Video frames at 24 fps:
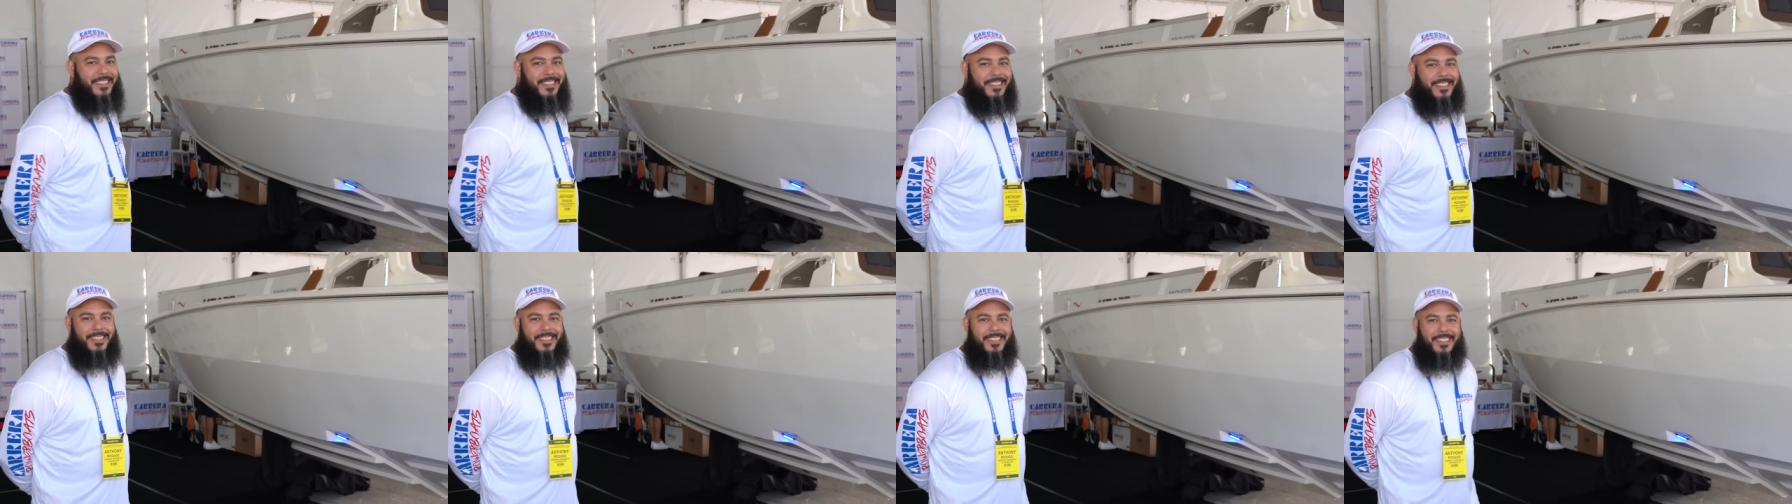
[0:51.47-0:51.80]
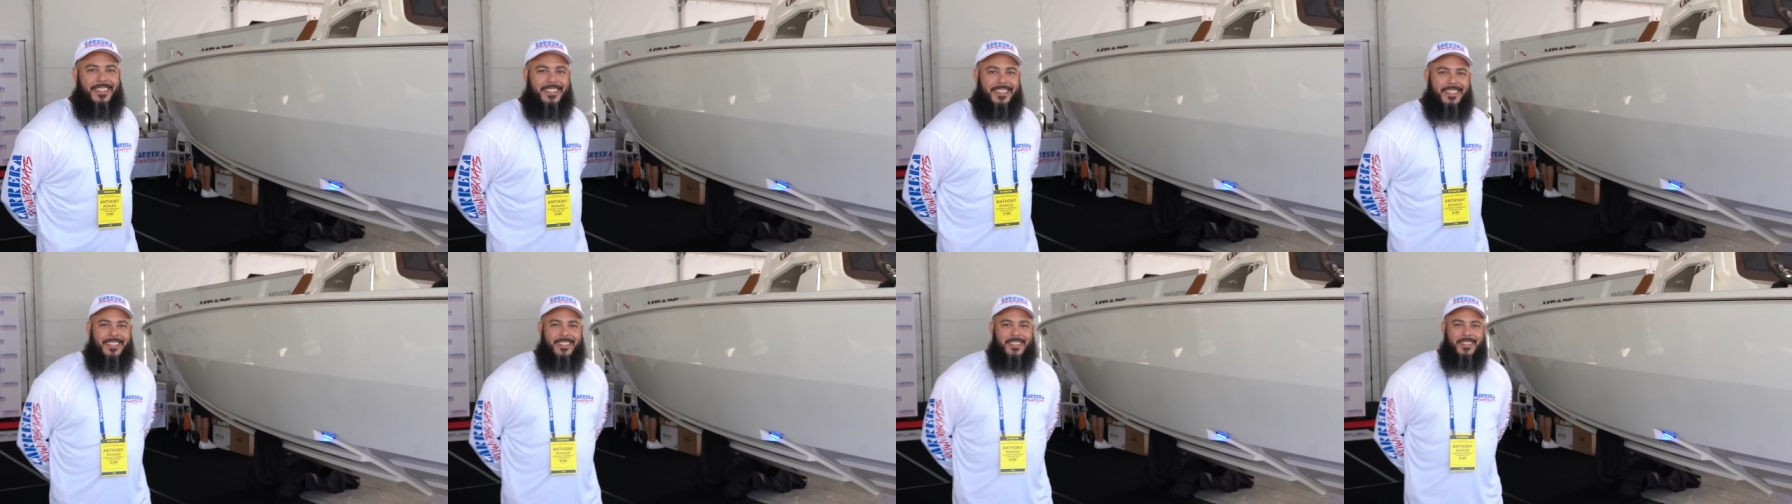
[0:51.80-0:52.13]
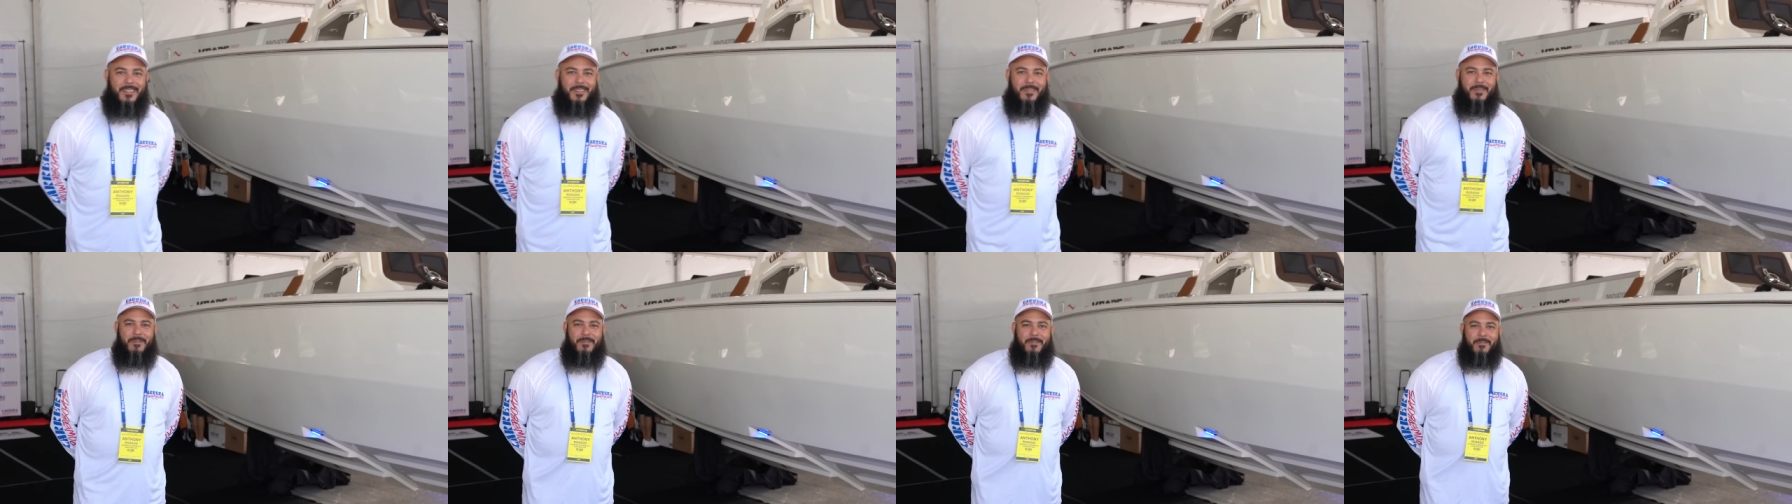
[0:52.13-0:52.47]
that, is that the
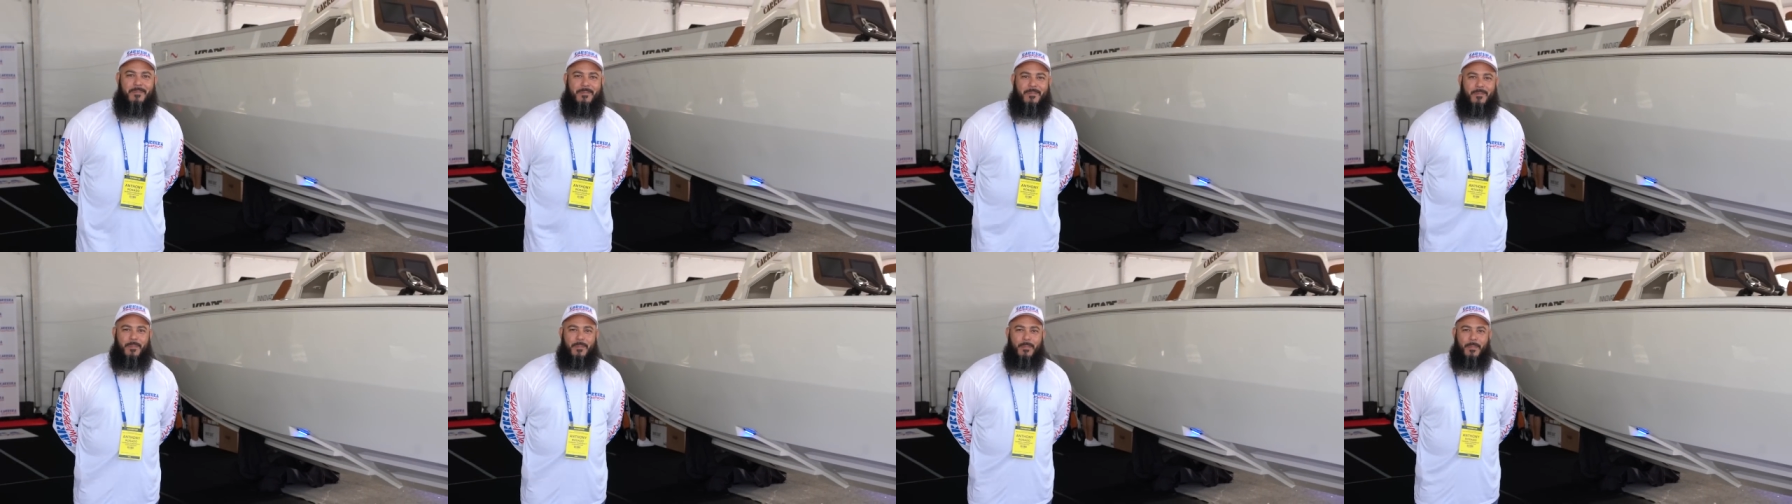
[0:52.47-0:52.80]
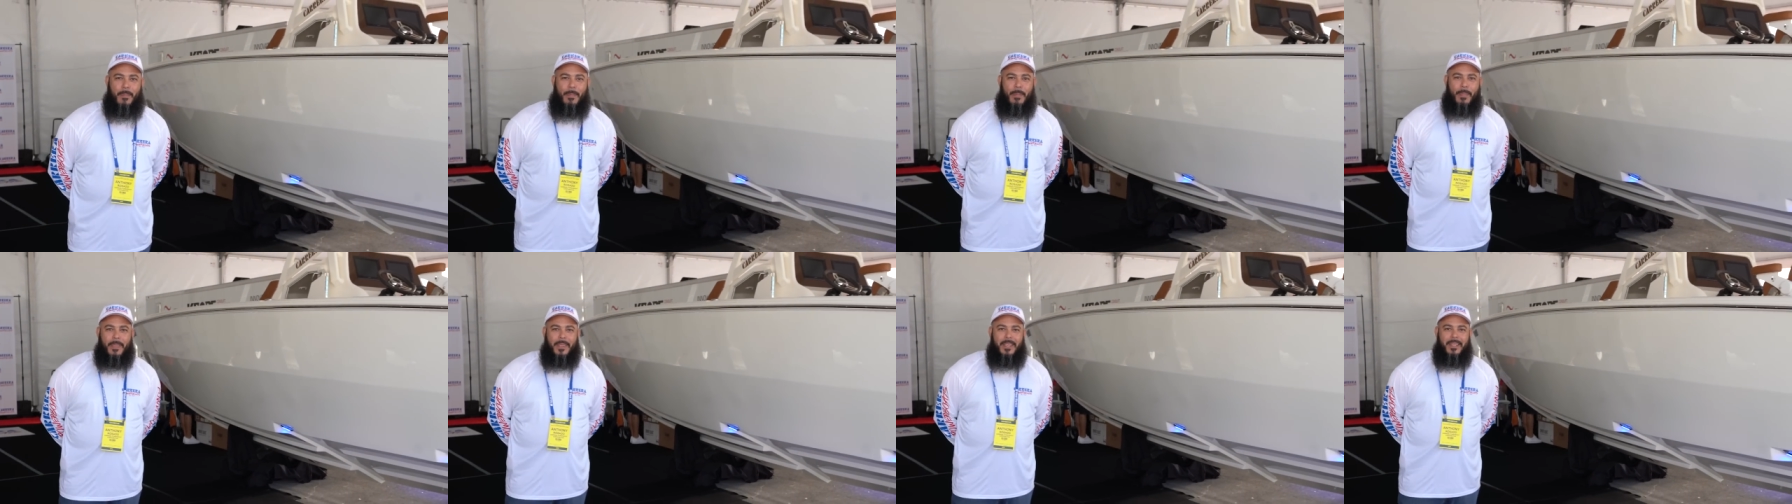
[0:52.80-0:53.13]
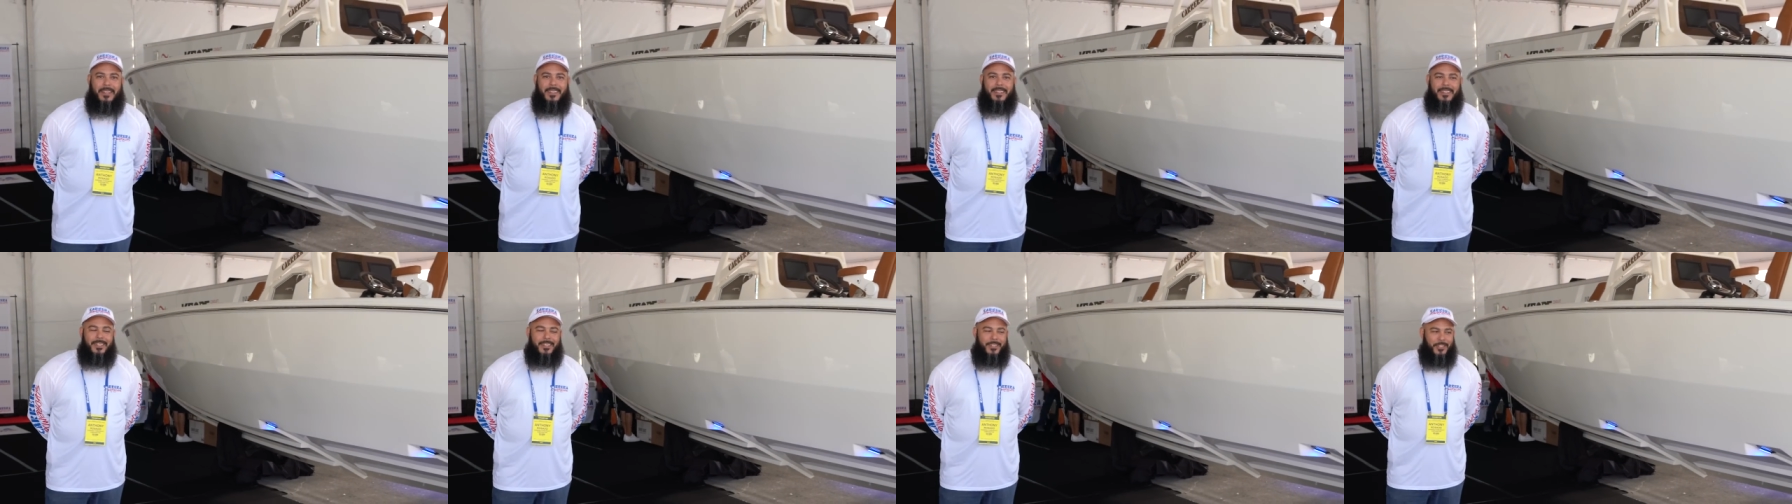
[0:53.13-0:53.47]
legendary speedboat